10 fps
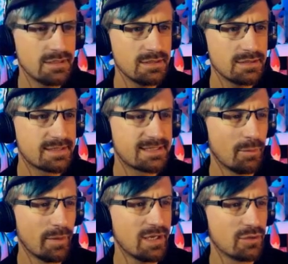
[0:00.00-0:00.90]
Did
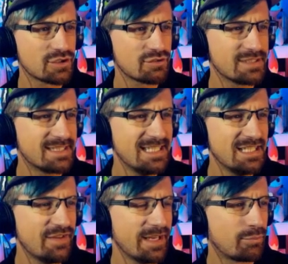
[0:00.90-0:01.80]
someone else
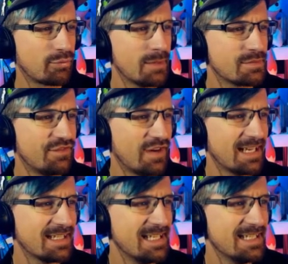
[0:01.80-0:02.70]
receive an abrupt,
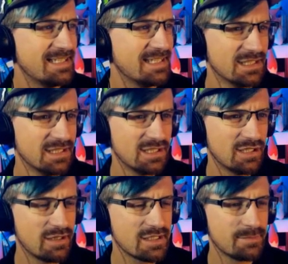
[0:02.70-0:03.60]
violent end here?
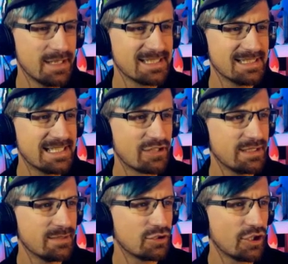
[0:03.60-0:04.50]
Or has my
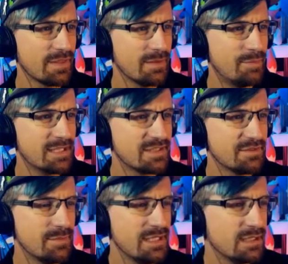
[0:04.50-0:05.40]
delirium gotten the best of
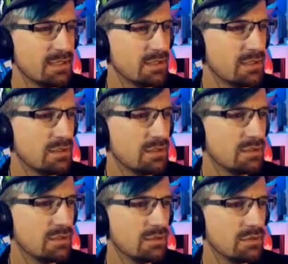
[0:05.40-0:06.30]
me?
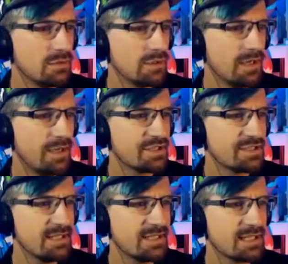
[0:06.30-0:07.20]
No, I just
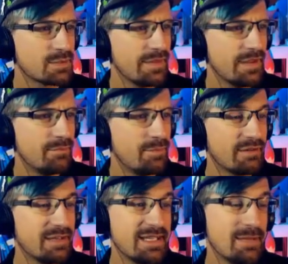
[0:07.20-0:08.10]
think that's where they've
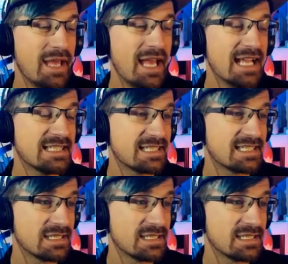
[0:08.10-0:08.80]
buried their pets.